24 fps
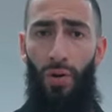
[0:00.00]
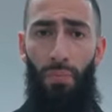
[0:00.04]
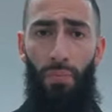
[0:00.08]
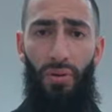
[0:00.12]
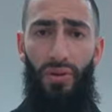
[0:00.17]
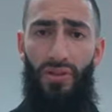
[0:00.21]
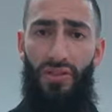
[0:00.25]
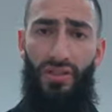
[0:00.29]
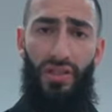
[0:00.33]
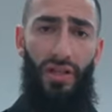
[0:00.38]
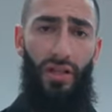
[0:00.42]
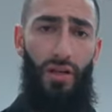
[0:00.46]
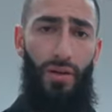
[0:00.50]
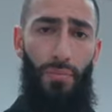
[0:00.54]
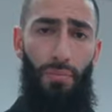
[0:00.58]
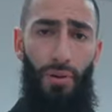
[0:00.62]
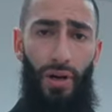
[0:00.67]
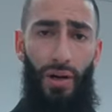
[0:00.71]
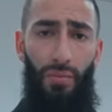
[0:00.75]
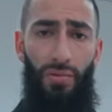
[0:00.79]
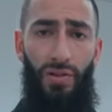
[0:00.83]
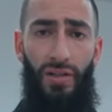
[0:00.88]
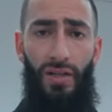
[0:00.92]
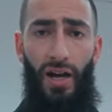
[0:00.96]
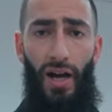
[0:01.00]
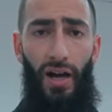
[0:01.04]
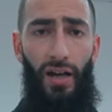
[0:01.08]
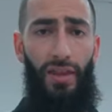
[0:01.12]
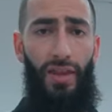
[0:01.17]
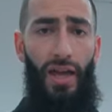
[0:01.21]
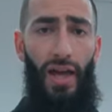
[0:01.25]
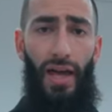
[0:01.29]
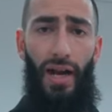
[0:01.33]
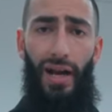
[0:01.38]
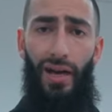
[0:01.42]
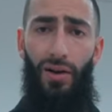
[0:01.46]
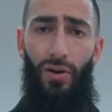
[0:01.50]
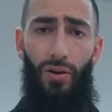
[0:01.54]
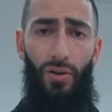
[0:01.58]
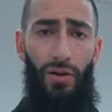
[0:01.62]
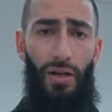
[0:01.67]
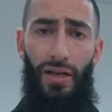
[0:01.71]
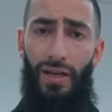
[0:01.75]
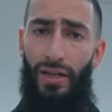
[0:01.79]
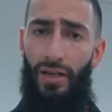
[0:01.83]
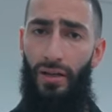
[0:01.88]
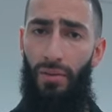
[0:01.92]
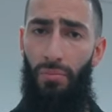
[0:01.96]
person can probably knock that
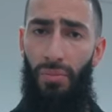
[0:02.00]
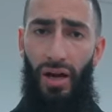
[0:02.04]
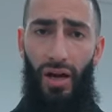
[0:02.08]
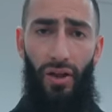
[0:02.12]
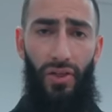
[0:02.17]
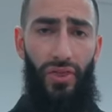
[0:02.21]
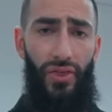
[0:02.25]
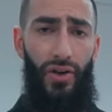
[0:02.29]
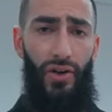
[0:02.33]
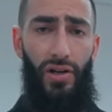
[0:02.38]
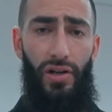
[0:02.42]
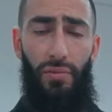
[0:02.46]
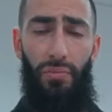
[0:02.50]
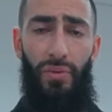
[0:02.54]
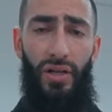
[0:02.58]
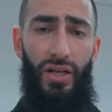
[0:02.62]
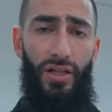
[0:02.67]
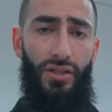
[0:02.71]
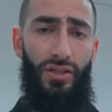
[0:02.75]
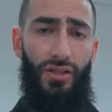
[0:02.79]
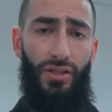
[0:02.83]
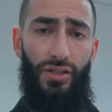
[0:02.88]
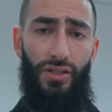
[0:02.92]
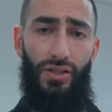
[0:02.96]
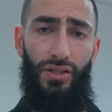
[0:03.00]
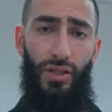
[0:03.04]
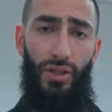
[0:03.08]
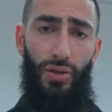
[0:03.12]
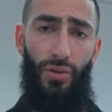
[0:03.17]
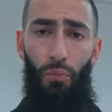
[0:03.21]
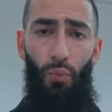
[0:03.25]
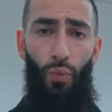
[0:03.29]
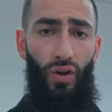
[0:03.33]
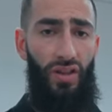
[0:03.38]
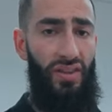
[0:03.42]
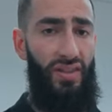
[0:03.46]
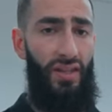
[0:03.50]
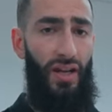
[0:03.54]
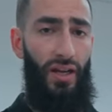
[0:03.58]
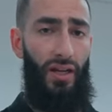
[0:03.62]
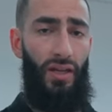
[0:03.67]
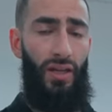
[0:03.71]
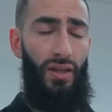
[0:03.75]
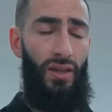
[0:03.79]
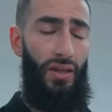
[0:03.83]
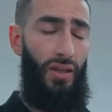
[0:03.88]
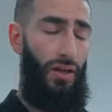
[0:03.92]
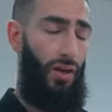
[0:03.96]
out in about 30 minutes or so with
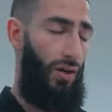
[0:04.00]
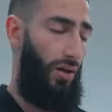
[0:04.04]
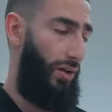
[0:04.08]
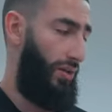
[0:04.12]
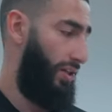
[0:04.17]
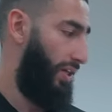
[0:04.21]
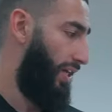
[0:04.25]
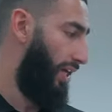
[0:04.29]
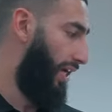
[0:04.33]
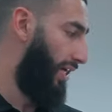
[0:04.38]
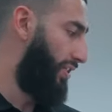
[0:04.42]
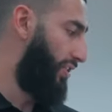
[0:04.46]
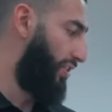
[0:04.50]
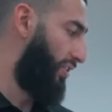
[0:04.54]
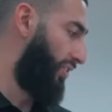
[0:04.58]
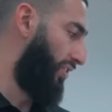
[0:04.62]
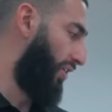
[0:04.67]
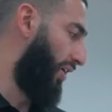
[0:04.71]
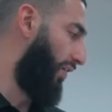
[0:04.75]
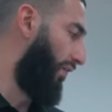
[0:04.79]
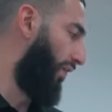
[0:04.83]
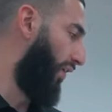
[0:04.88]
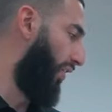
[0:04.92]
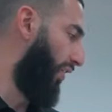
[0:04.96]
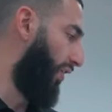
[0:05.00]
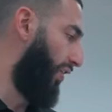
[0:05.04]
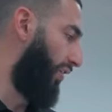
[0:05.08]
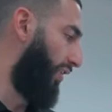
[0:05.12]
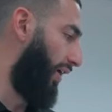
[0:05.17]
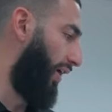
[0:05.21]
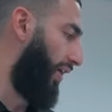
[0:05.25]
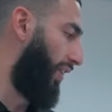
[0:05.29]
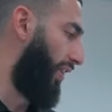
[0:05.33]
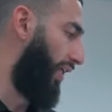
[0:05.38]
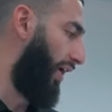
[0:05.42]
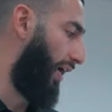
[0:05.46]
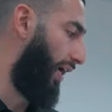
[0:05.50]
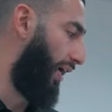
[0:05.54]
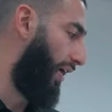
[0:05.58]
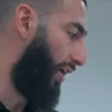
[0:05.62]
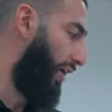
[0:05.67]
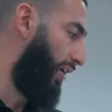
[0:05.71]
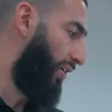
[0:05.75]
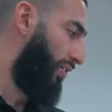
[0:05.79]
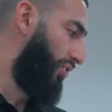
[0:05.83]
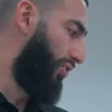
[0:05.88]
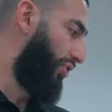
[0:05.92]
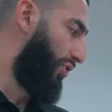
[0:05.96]
tucking all the edges and everything like that.
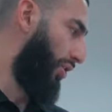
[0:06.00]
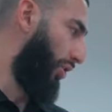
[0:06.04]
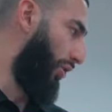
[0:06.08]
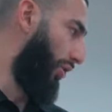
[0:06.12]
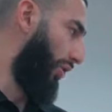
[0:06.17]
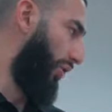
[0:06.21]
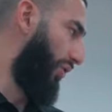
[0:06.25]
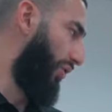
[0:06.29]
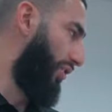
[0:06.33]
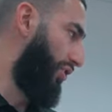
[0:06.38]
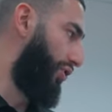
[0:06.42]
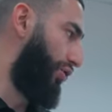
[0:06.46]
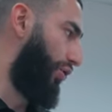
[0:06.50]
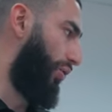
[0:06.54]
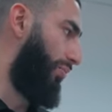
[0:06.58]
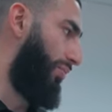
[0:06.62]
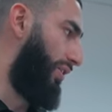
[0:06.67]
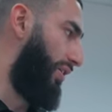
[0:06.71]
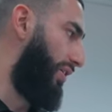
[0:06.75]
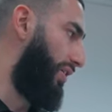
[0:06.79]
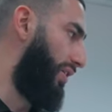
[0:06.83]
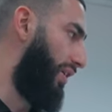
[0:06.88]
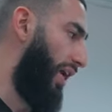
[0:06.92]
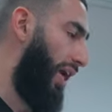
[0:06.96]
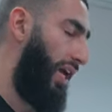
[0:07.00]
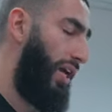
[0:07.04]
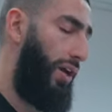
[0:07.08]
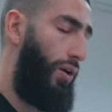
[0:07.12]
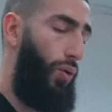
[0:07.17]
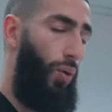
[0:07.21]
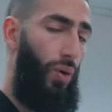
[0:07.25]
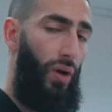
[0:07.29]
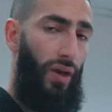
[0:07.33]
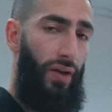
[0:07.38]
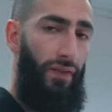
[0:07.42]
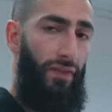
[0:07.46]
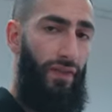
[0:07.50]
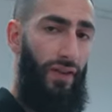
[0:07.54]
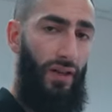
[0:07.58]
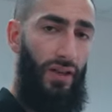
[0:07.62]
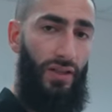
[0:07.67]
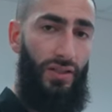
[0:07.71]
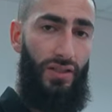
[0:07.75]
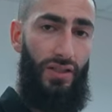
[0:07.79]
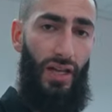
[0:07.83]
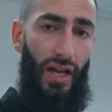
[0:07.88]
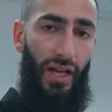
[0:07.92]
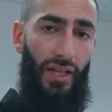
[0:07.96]
So this will be a quick
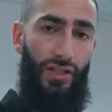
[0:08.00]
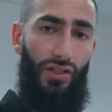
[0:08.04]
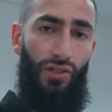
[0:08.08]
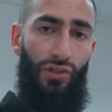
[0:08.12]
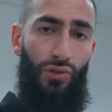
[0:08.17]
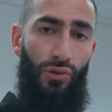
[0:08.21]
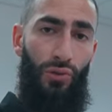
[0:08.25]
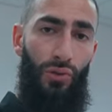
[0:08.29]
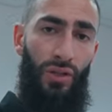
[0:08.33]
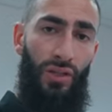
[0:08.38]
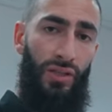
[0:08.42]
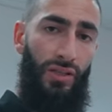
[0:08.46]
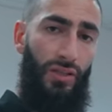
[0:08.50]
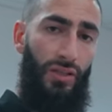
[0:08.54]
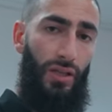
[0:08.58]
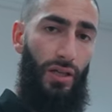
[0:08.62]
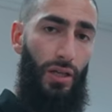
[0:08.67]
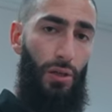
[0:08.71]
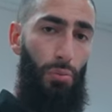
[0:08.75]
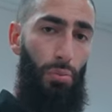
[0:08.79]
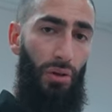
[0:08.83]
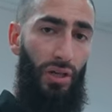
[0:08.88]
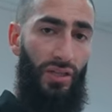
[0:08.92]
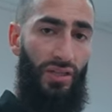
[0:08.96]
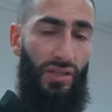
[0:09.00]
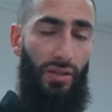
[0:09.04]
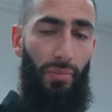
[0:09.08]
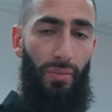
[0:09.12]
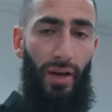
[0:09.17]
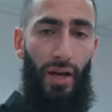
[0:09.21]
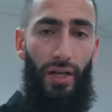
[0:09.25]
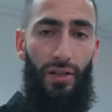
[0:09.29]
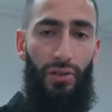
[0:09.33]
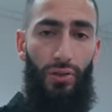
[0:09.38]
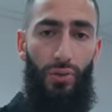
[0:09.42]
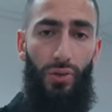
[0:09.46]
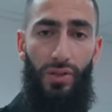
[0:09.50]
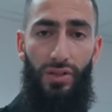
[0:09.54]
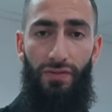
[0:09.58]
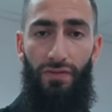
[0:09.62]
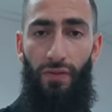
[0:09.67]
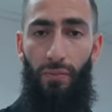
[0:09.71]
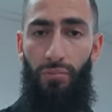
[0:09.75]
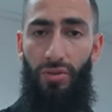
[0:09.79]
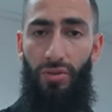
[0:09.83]
fix as soon as he brings it back to us from